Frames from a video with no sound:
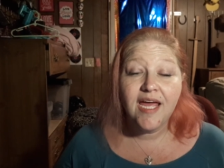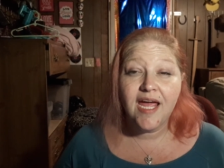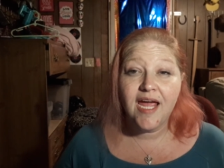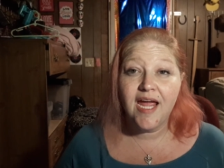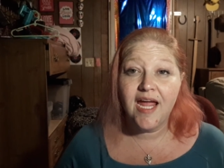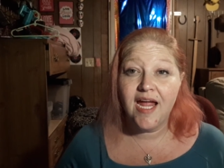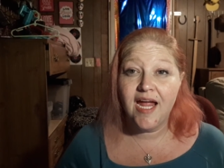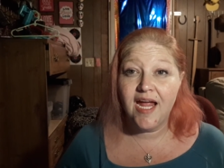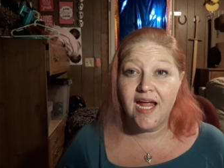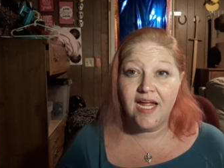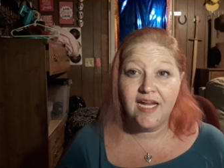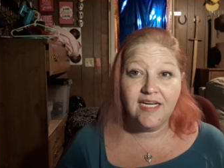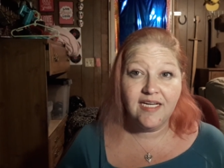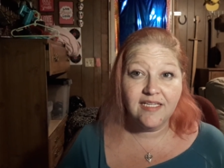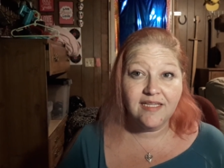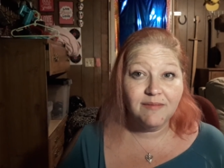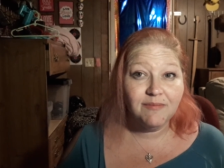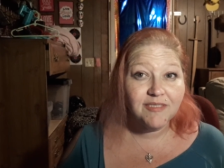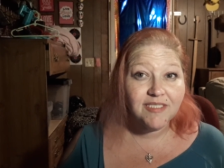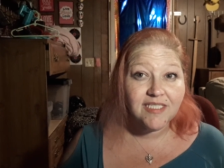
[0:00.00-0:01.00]
and, and
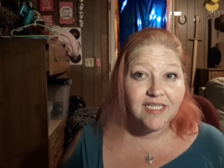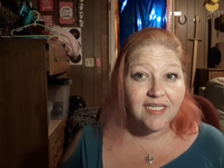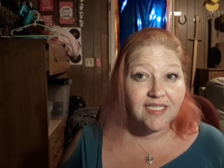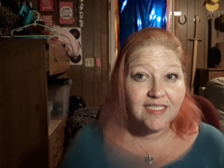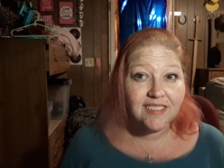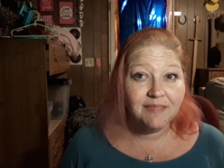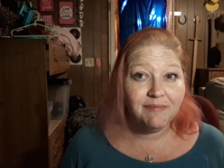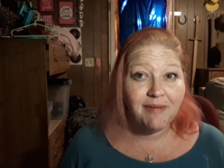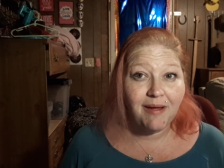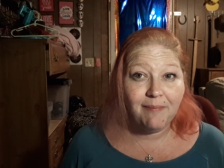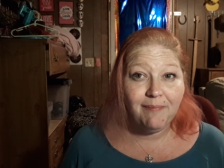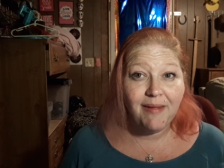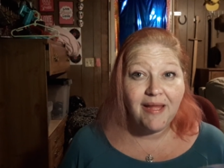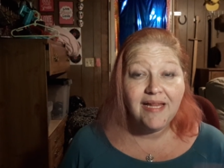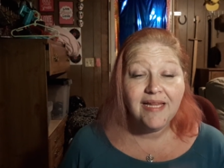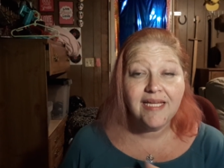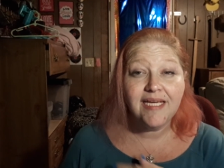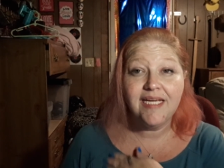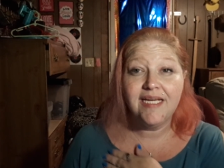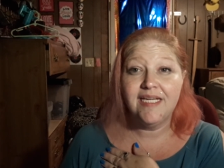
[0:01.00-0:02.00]
nothing was cutting into my
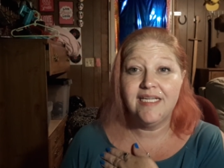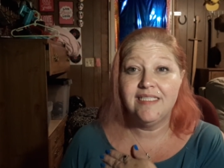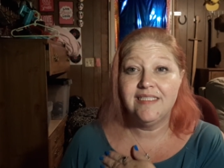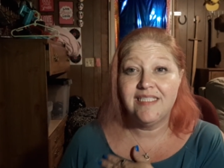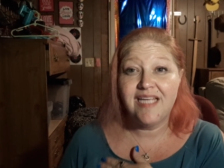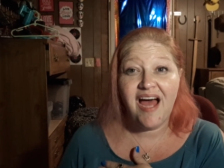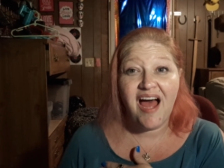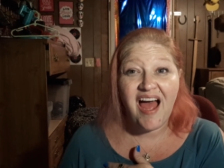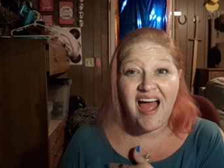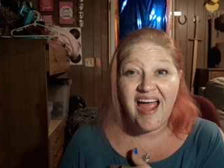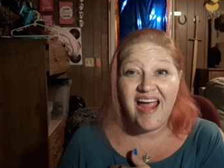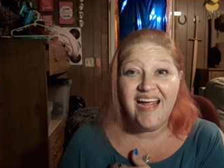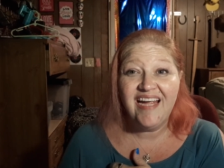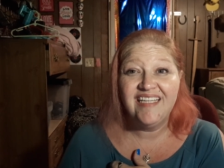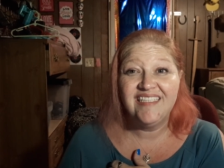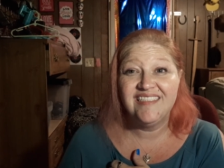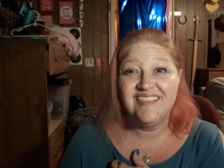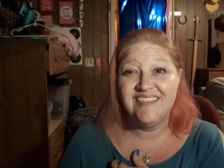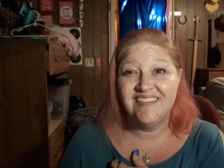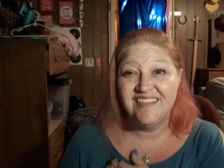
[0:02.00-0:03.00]
belly and tight
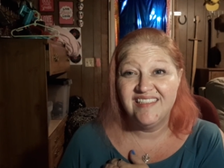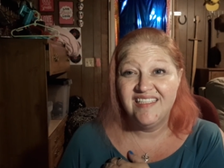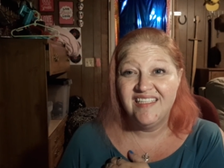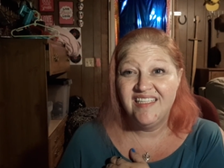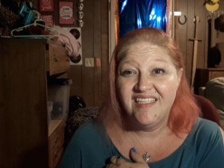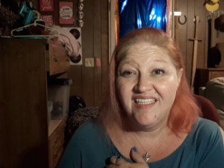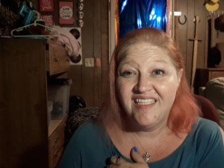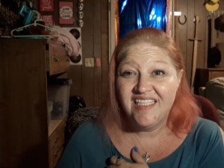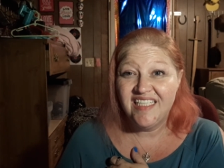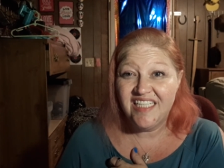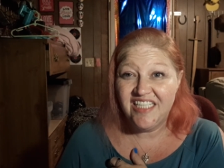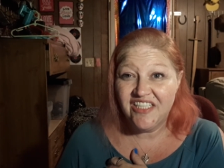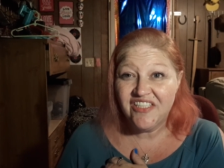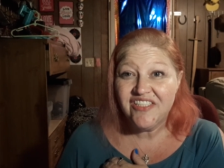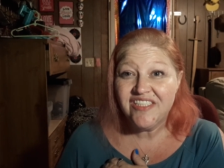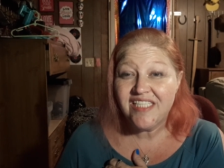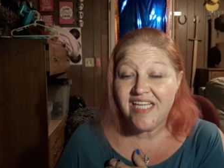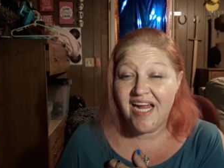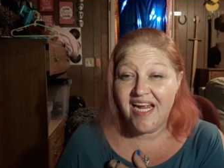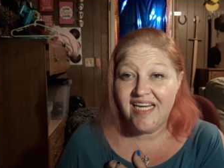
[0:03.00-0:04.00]
and
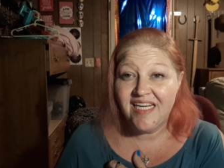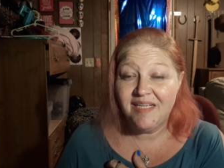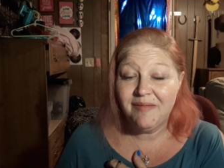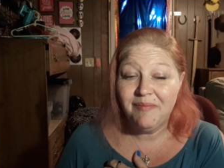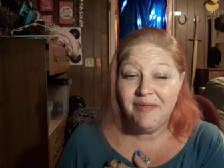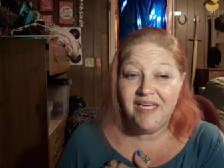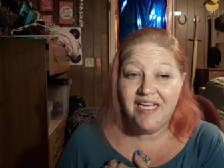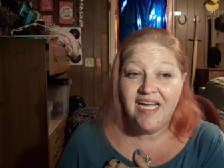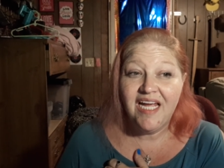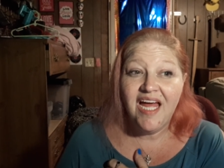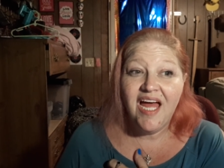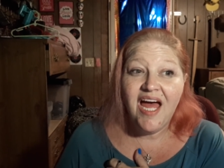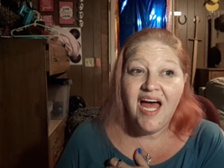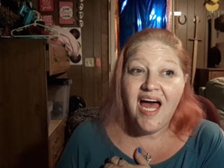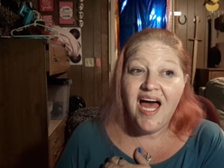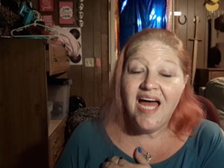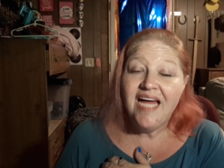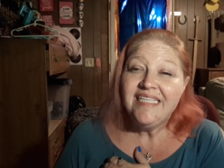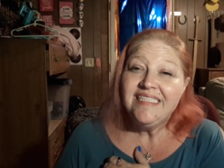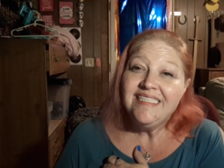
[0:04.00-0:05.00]
irritating me.
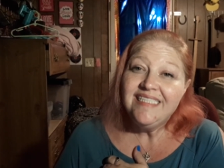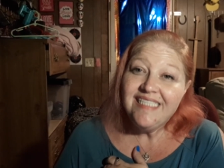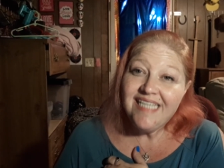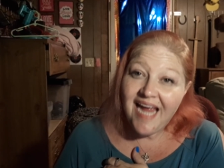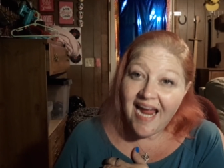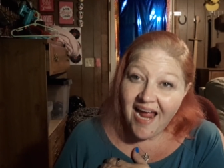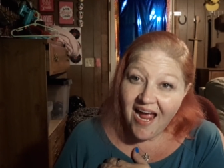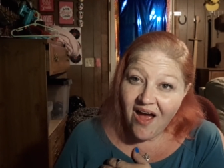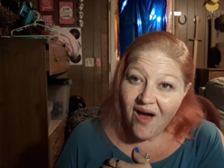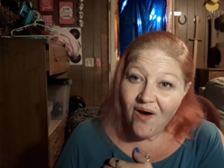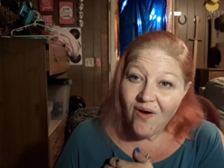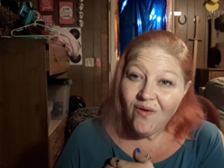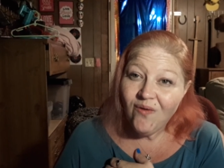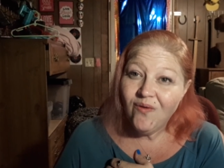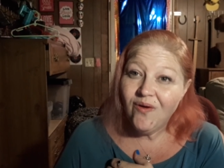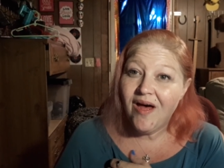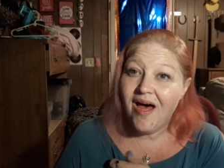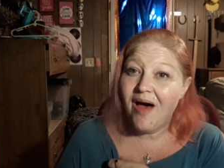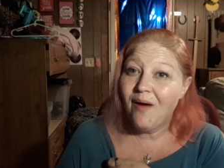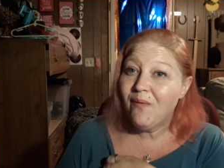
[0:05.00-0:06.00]

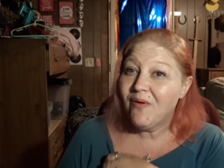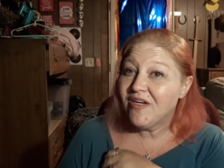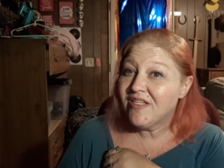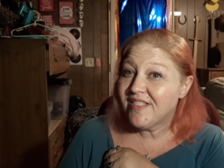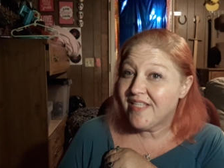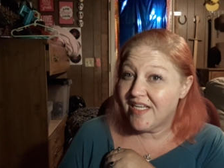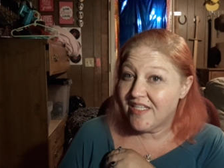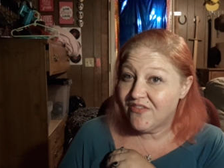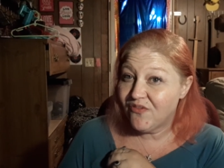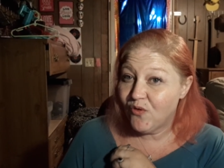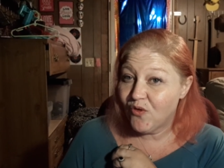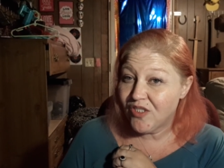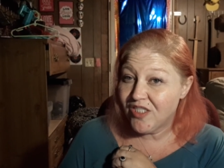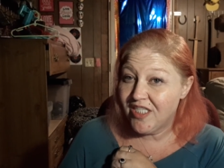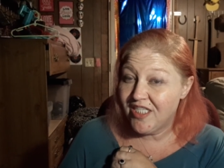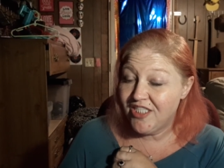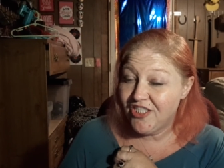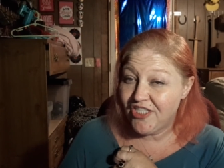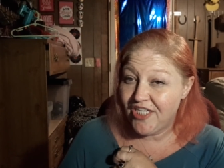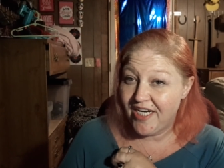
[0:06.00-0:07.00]
Now I wear size
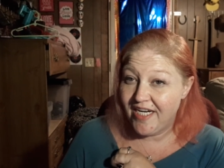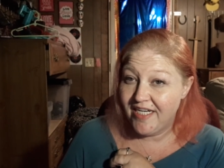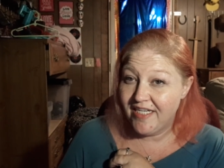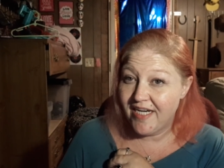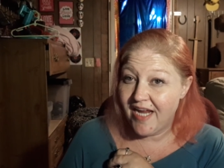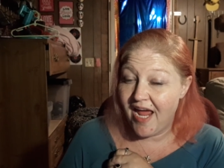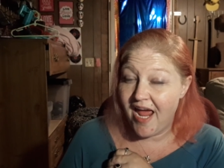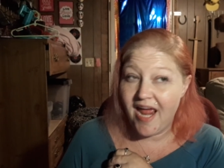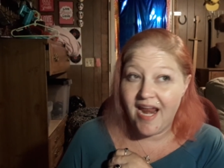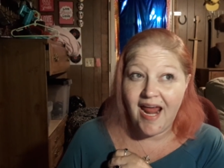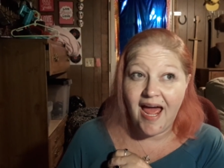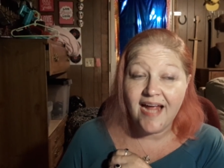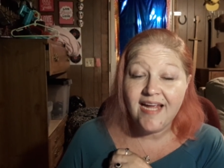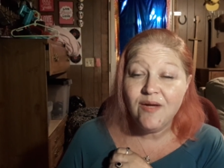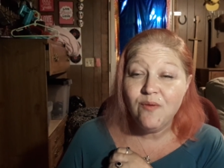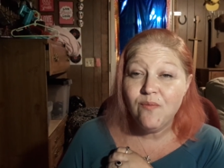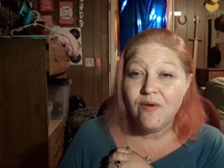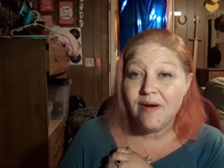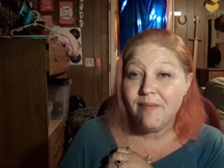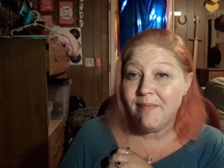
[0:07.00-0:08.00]
14 jean and I
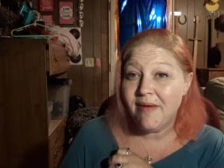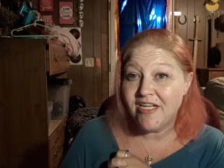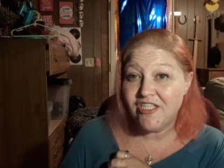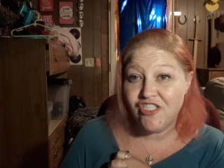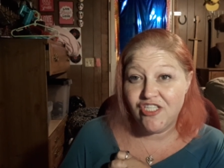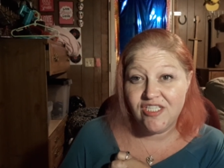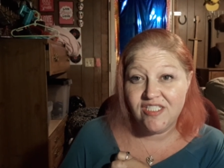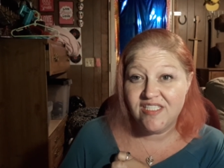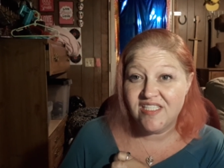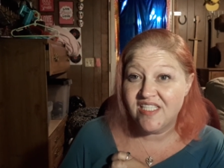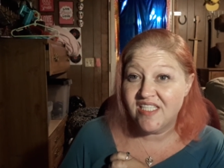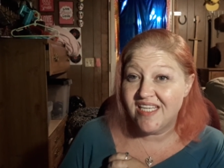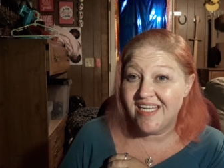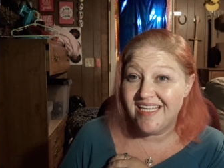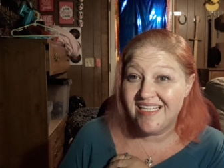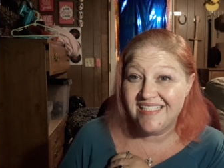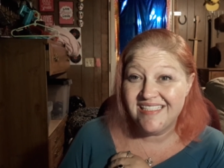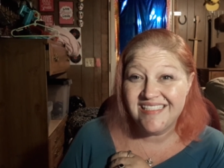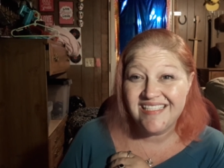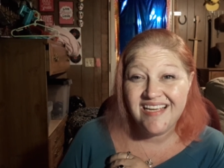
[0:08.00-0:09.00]
can wear my jeans
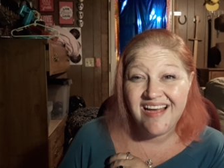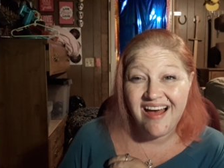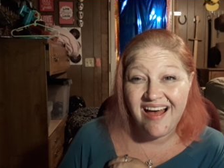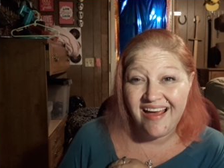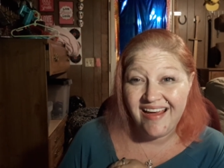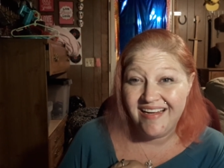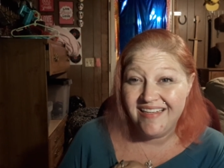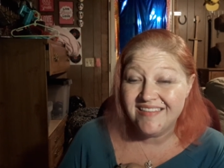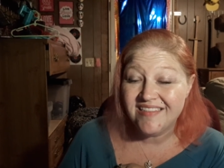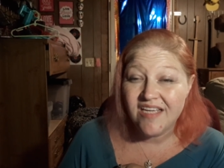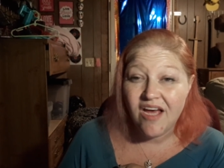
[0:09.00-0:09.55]
skin tight